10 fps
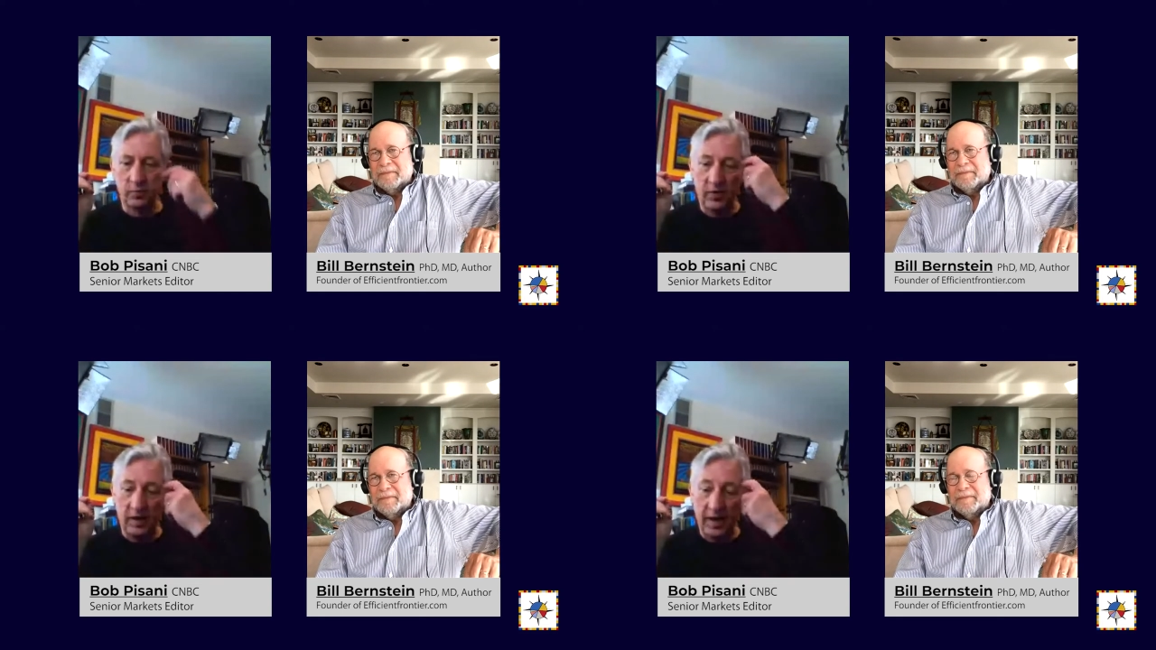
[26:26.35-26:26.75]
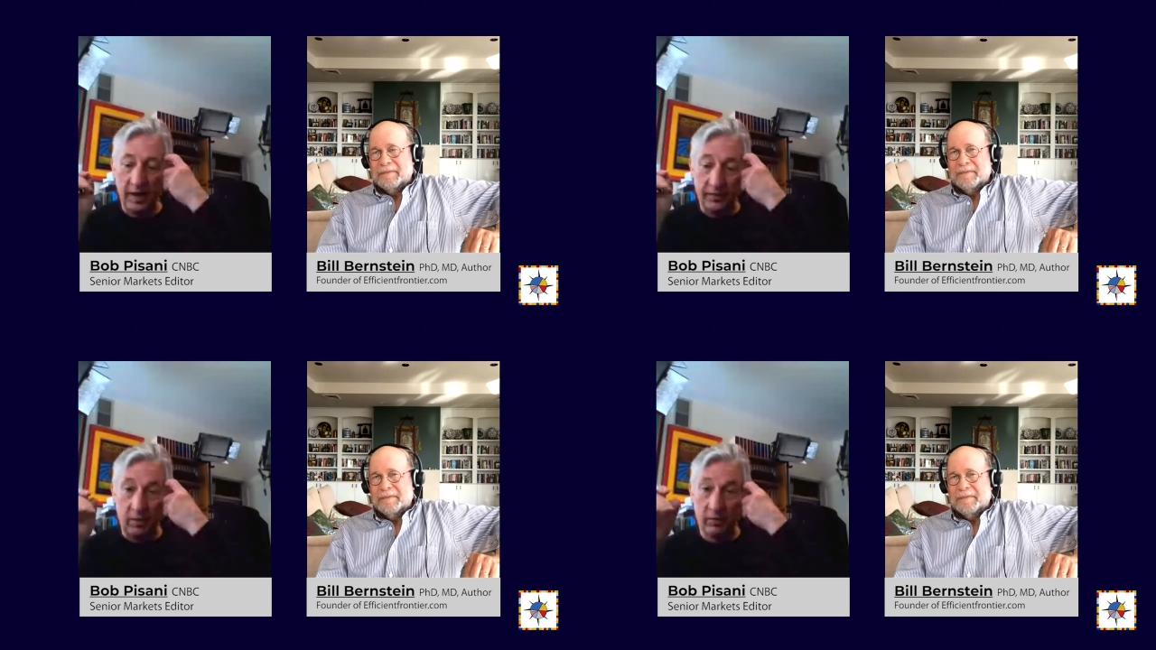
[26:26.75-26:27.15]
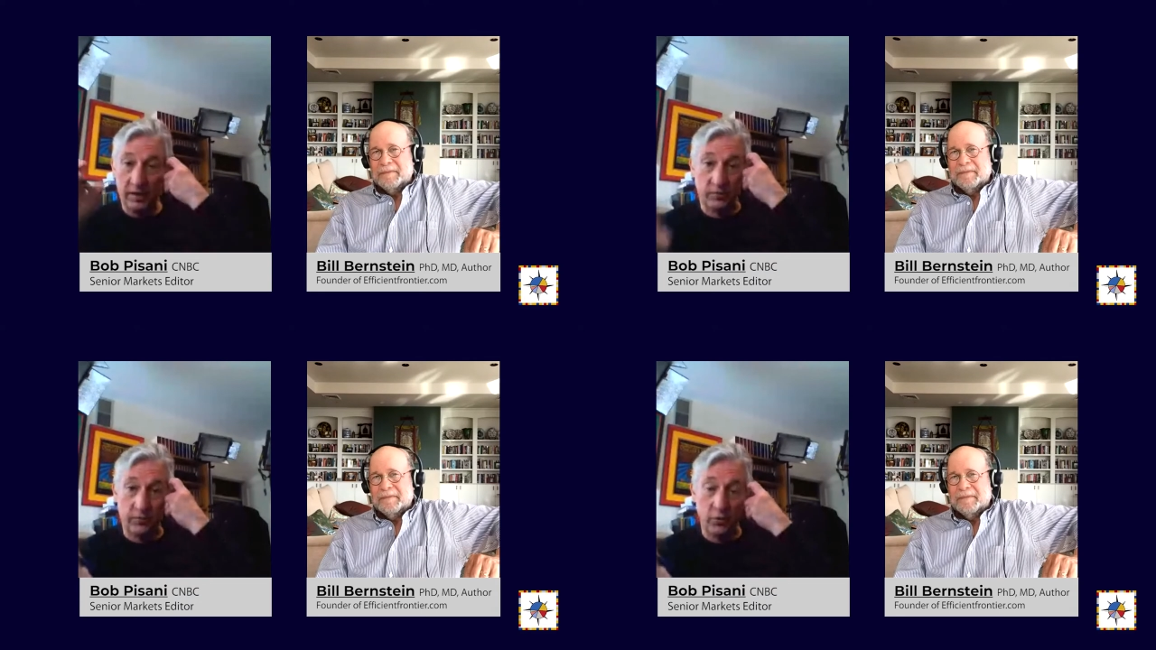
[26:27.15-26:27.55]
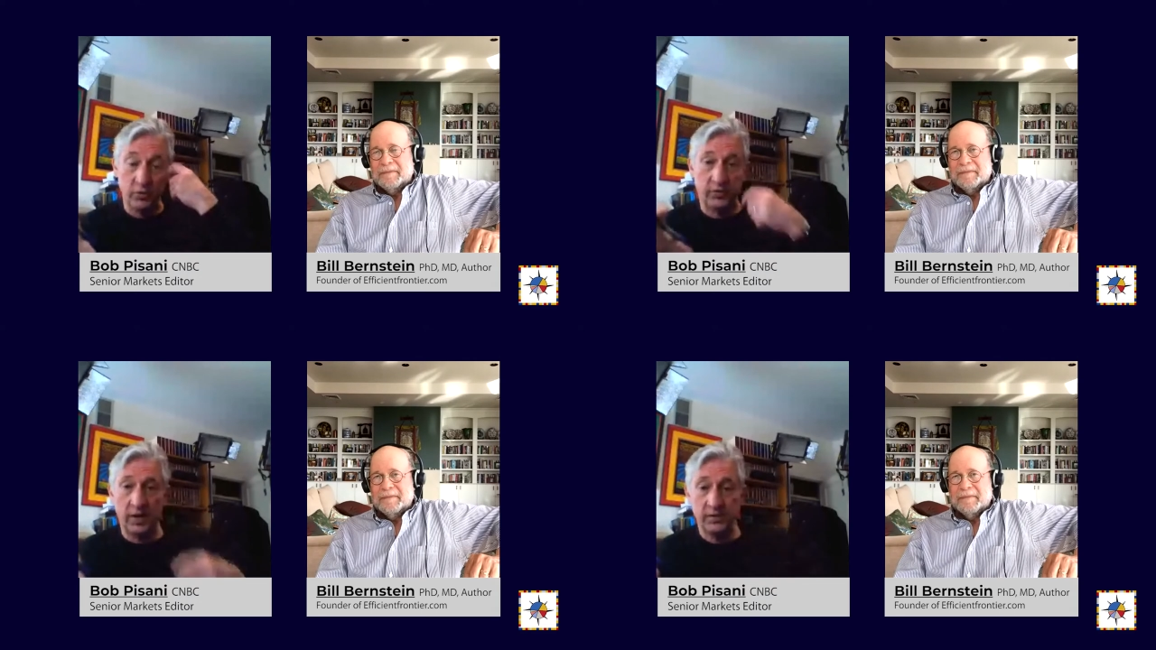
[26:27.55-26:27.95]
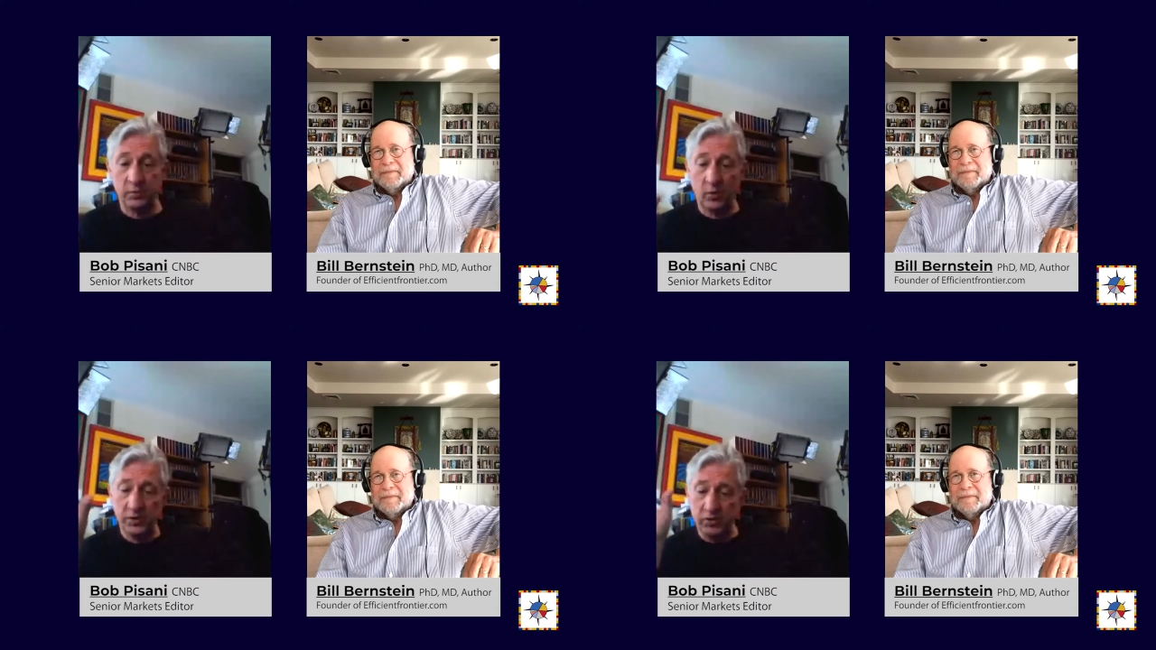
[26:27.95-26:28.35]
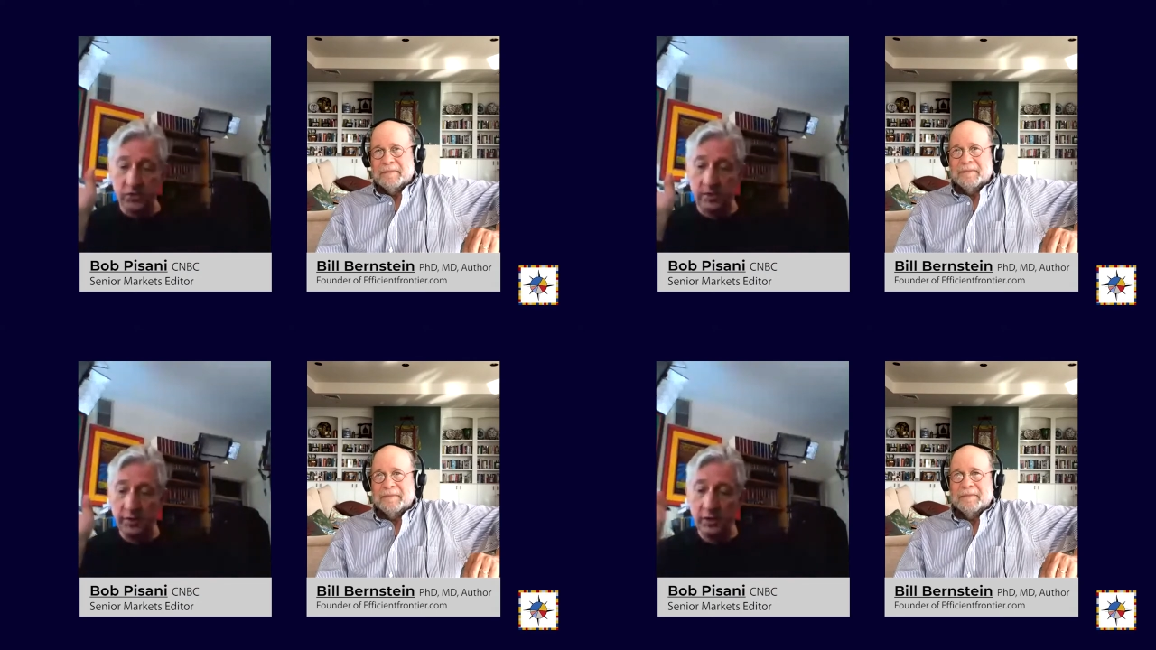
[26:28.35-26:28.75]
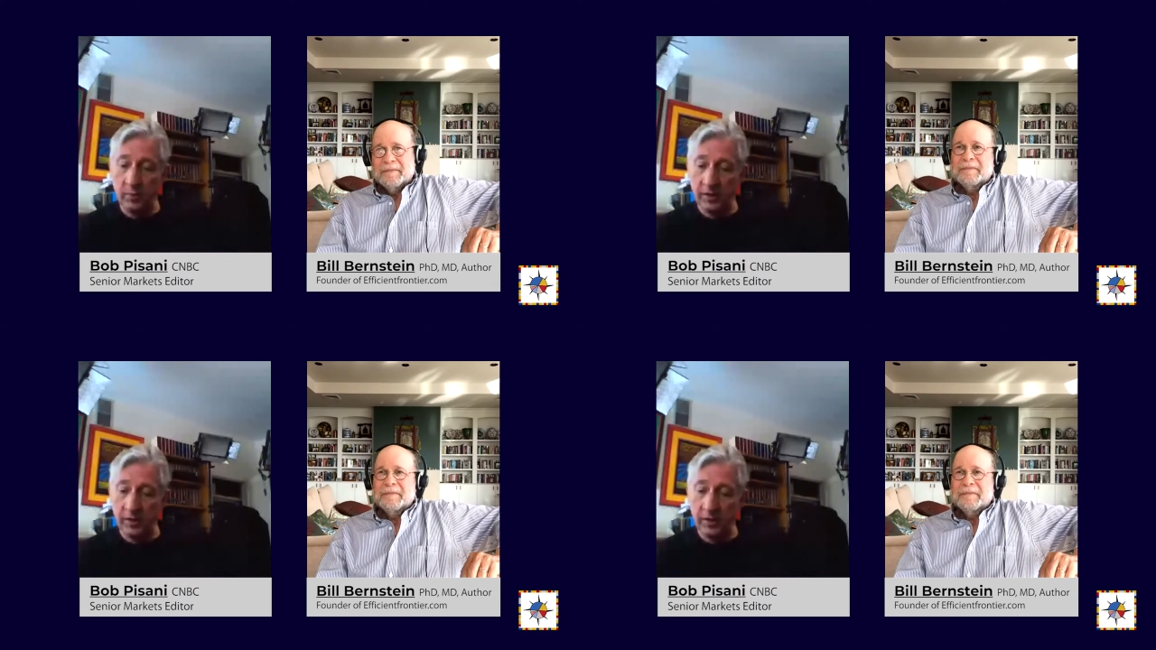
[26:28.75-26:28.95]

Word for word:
Speaker 1: We've got a half an hour lesson, and folks, if you got some questions, let me know.